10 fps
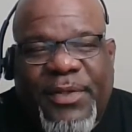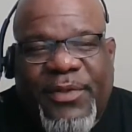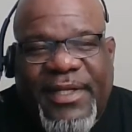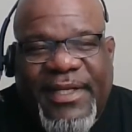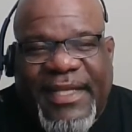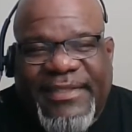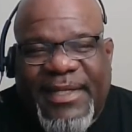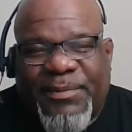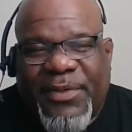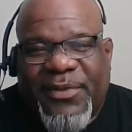Pooted. I
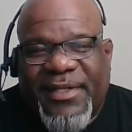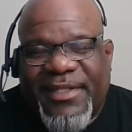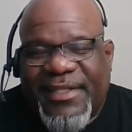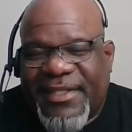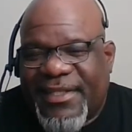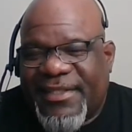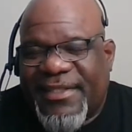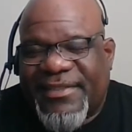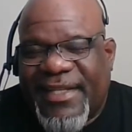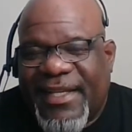said pooted.
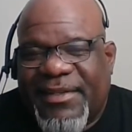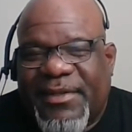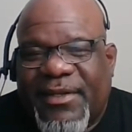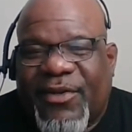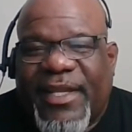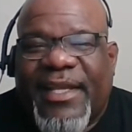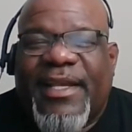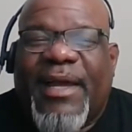Is that okay?